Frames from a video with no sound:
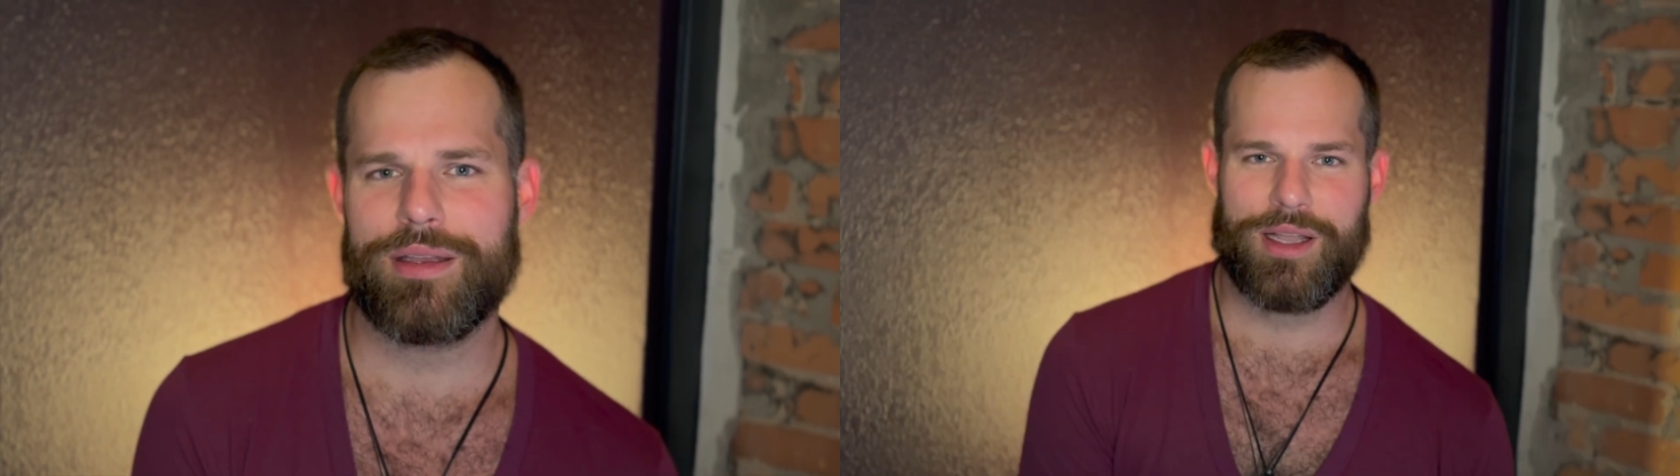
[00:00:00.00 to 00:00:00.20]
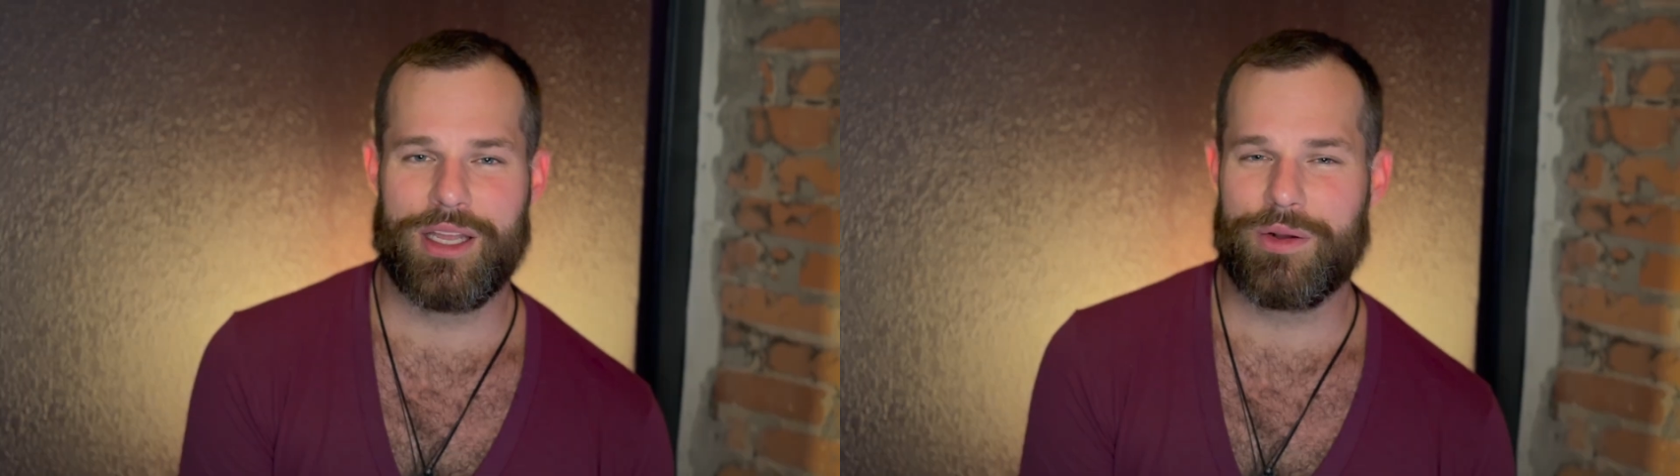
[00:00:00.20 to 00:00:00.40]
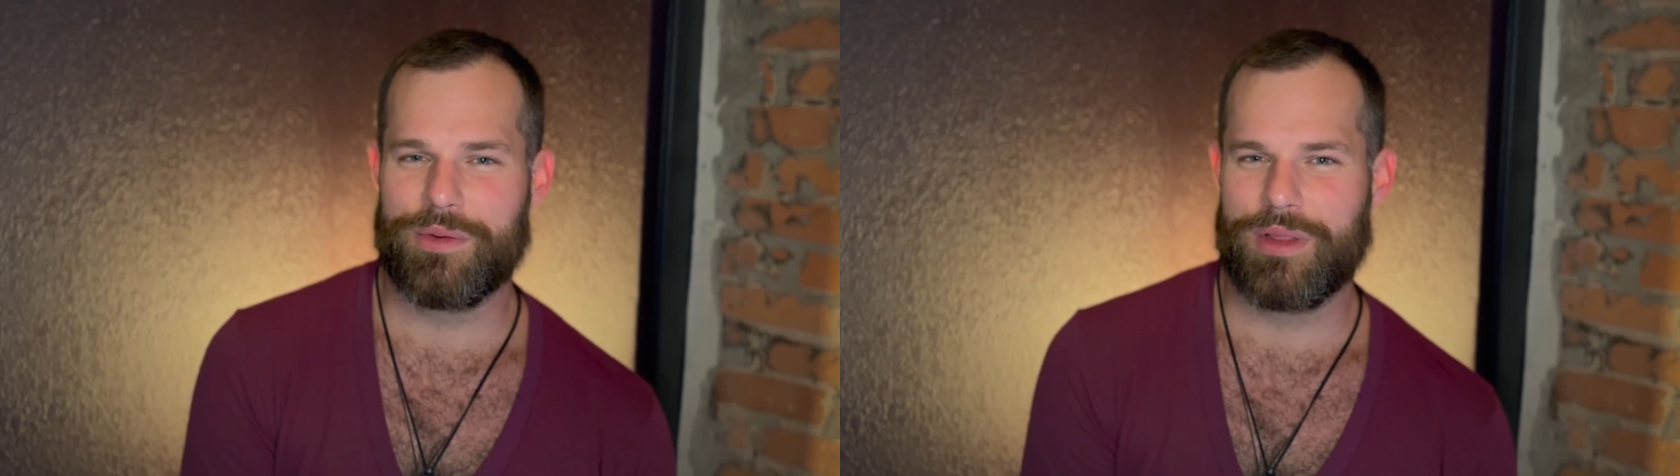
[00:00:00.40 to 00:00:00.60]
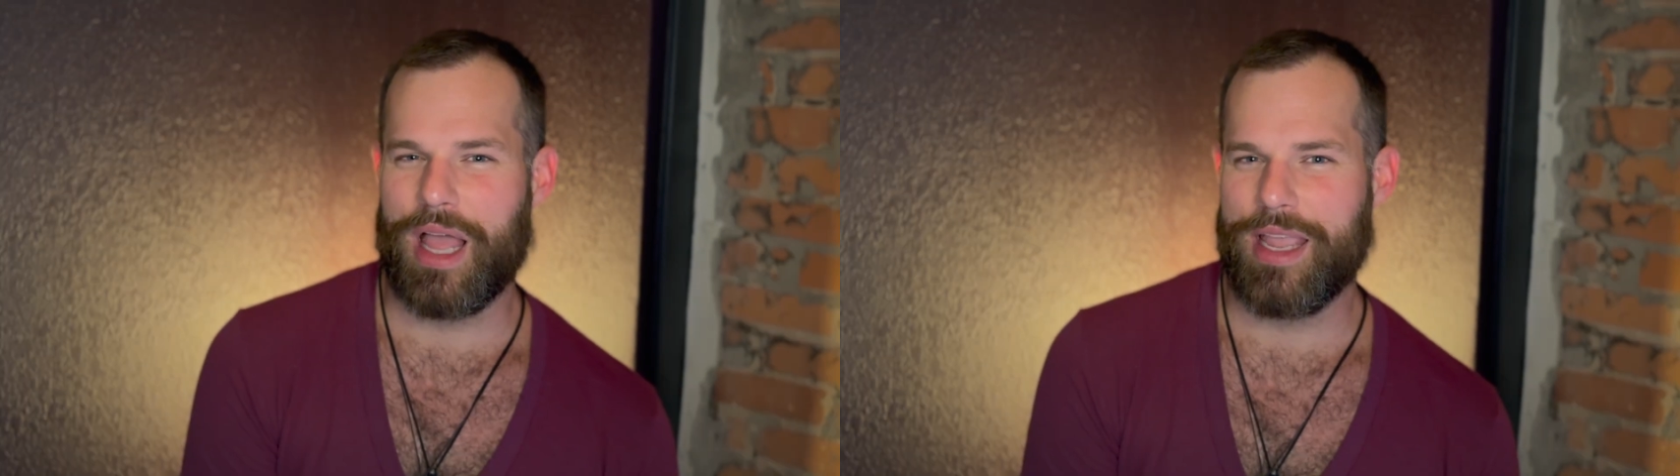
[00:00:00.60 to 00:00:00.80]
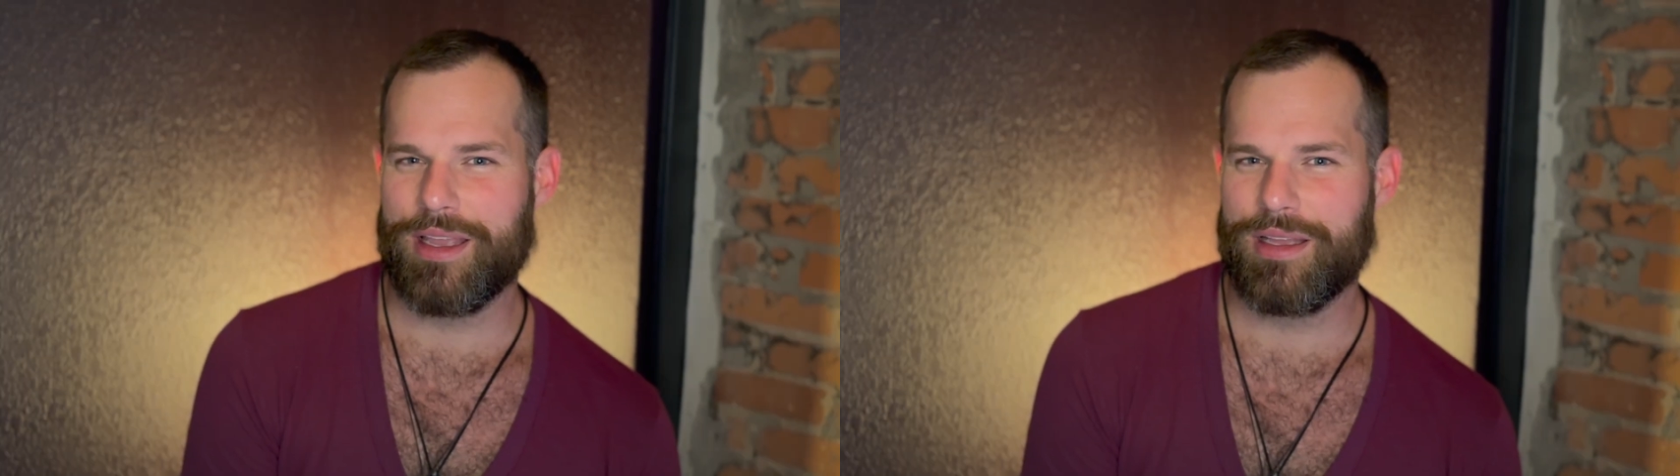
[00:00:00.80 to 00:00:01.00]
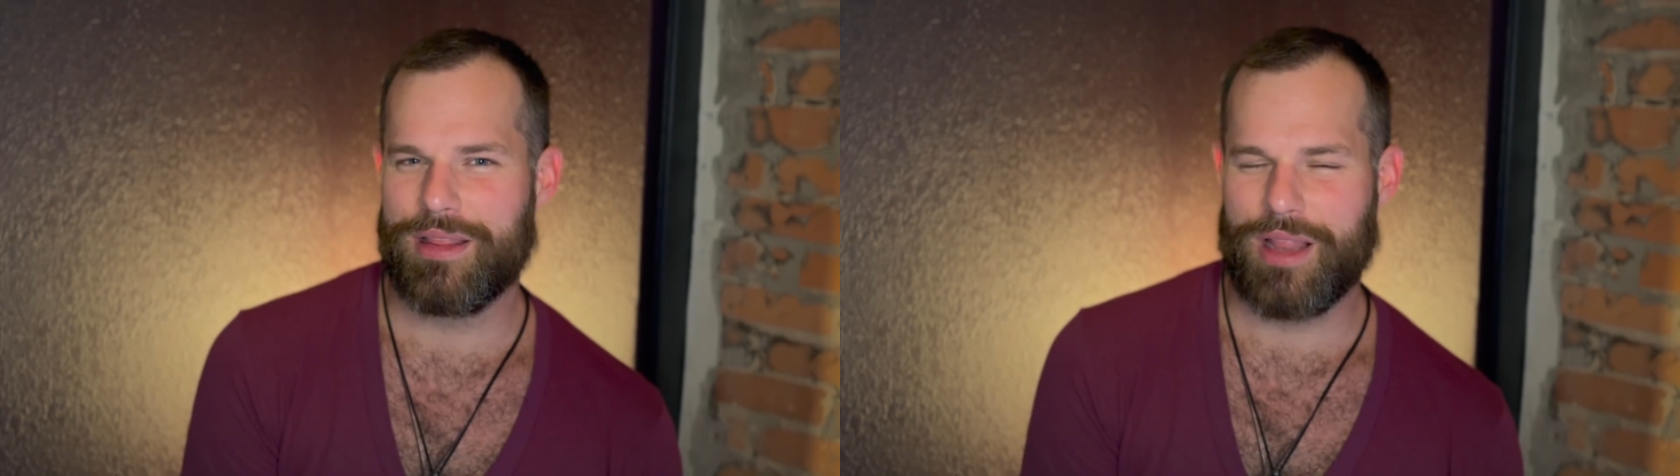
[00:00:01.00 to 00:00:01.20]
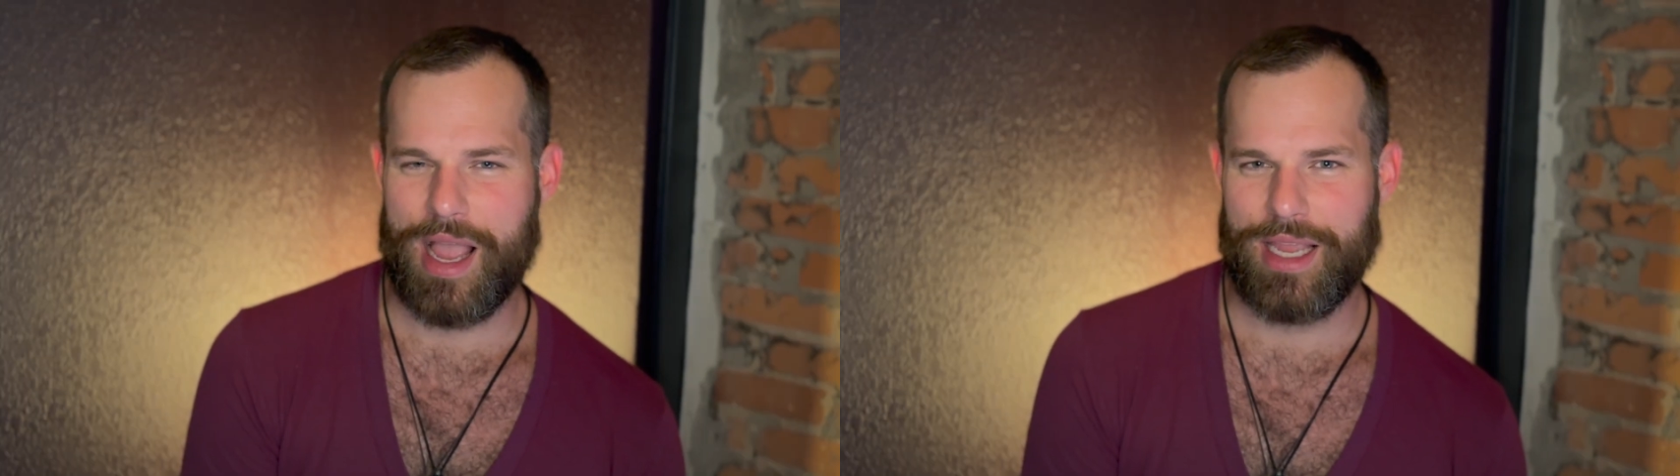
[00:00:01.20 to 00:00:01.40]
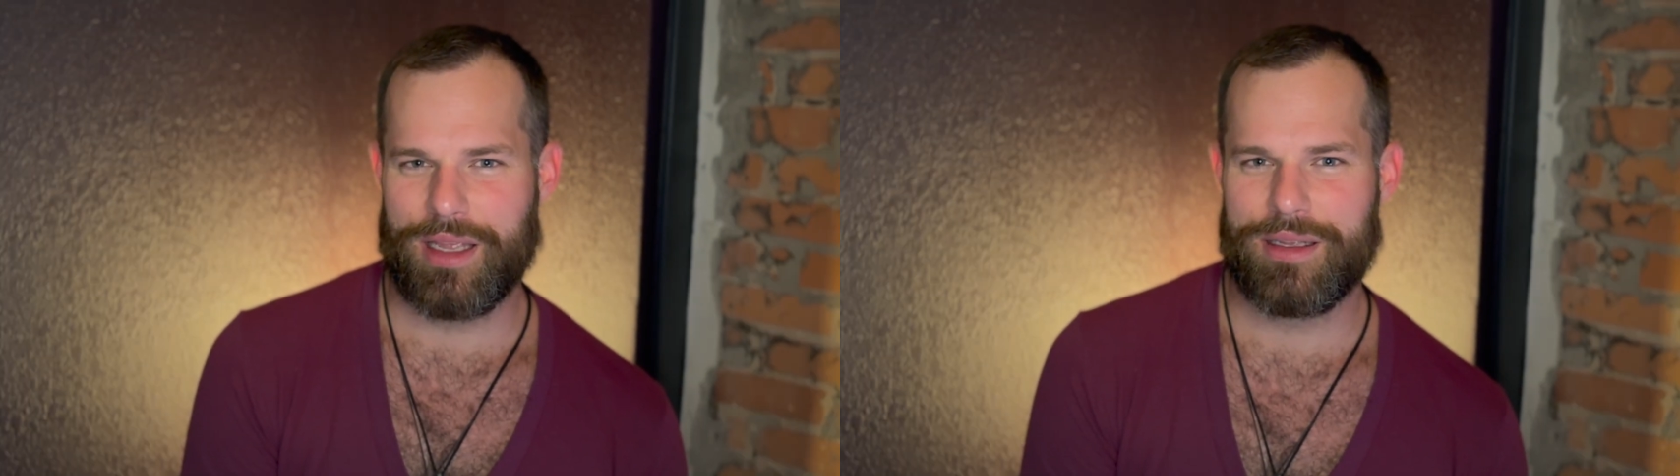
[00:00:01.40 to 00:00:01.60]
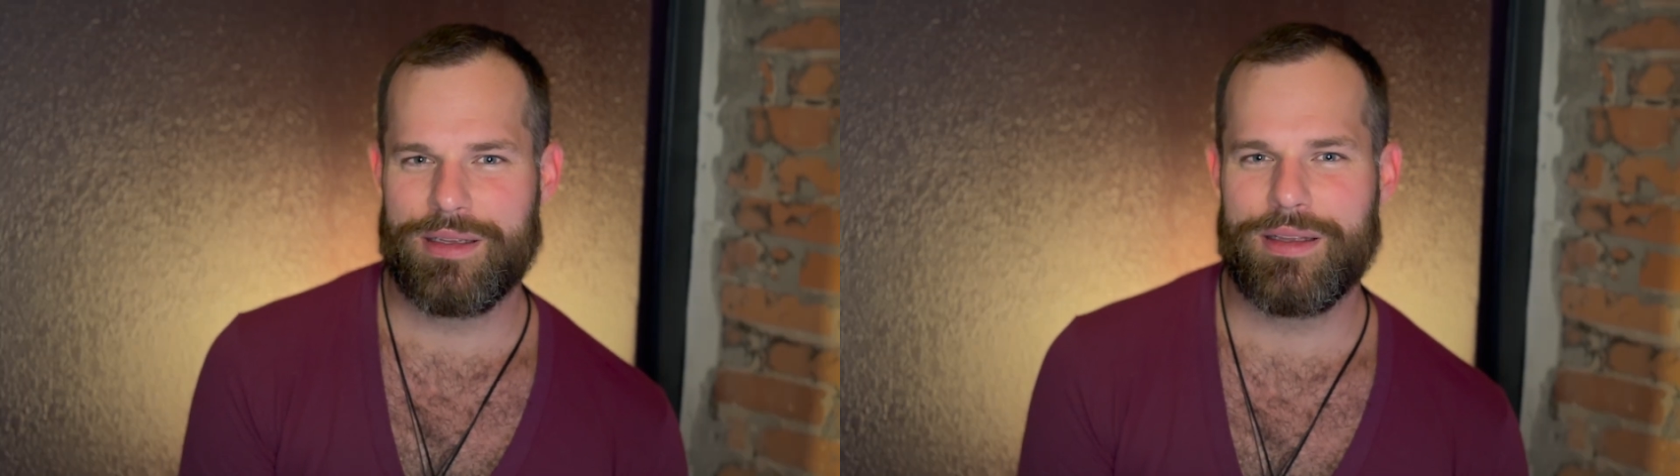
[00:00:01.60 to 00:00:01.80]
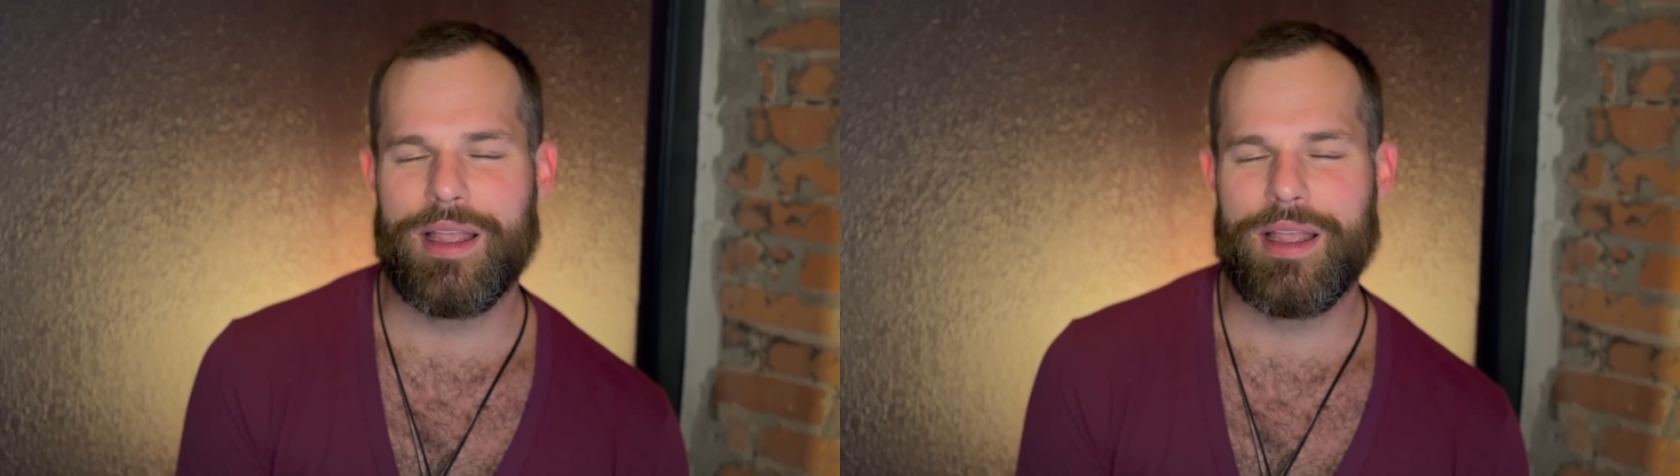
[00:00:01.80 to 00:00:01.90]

I don't like lying,